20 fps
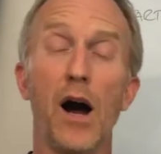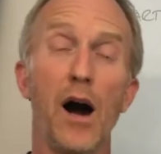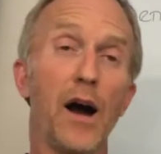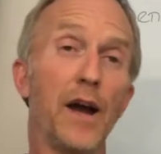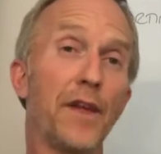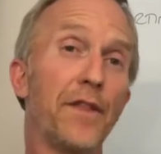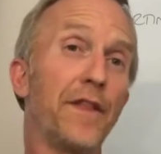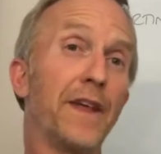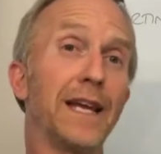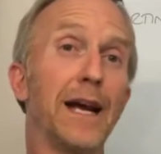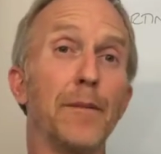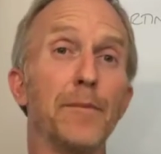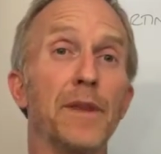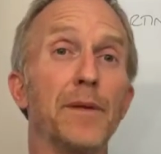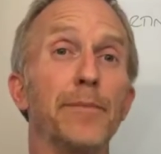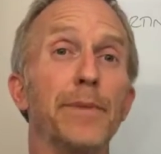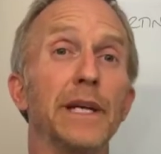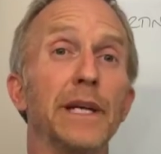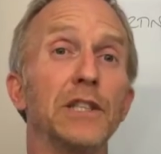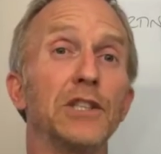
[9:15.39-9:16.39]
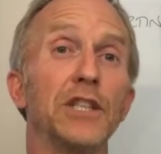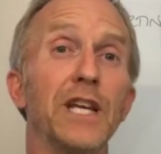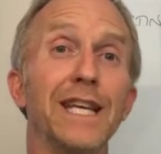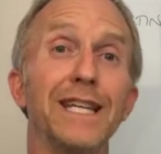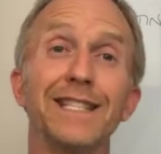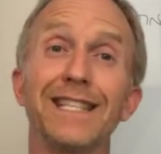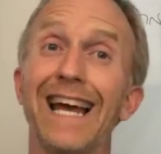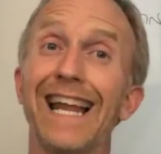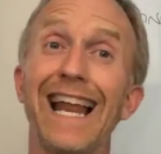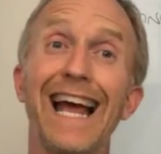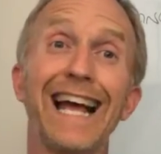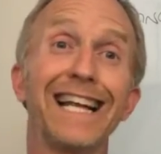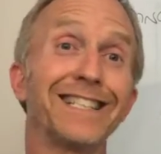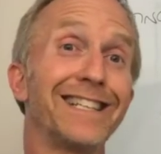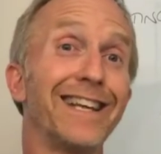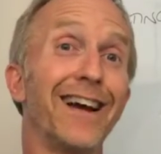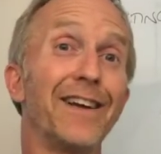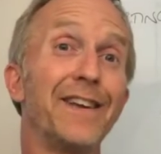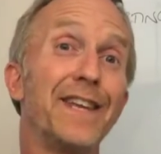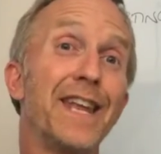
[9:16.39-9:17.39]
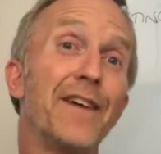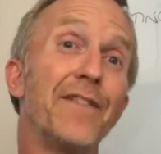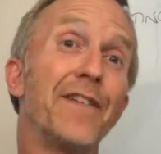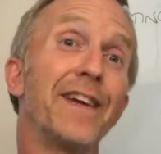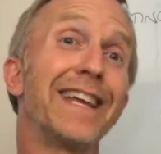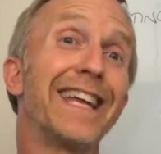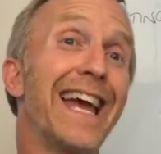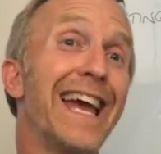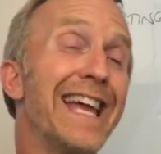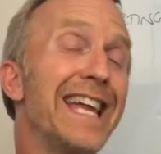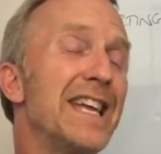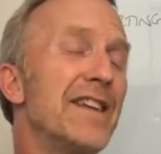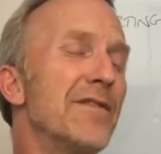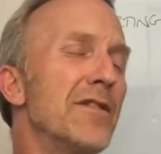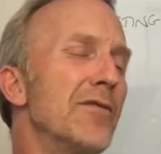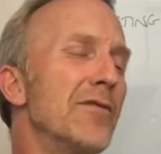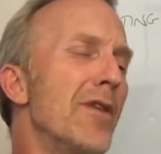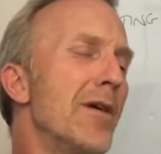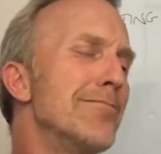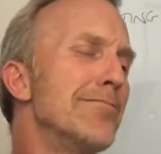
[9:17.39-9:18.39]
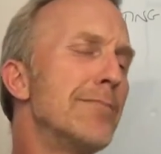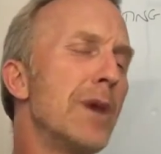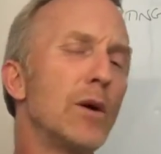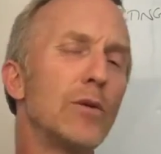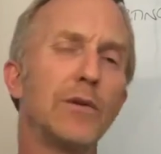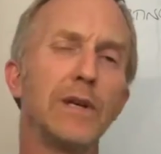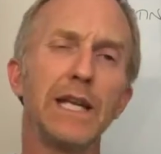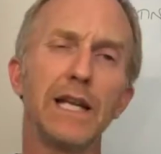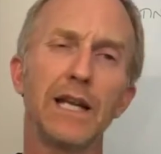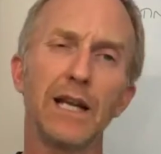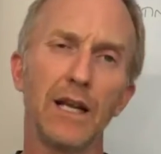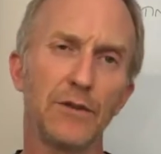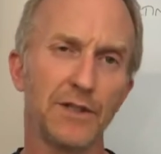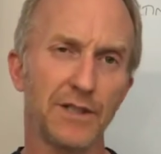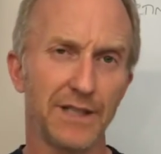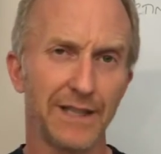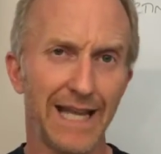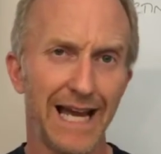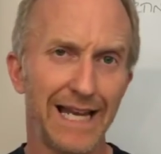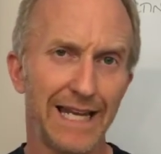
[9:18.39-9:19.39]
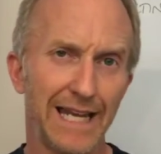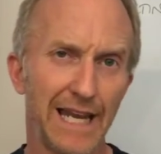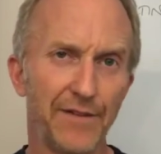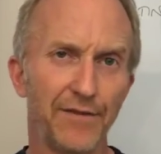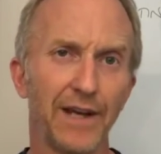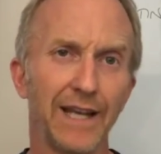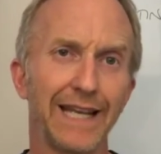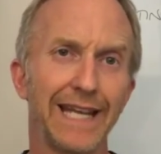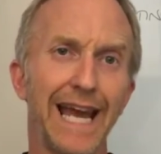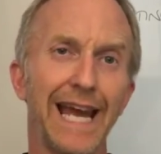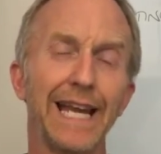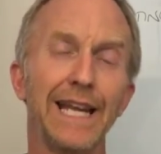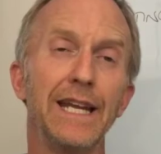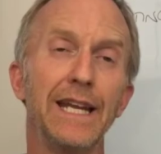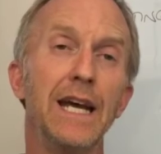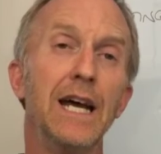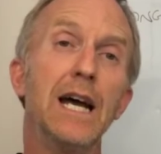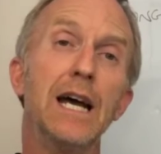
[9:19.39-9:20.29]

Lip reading: I think I'm the big cheese, and actually I never get even remotely close to that level again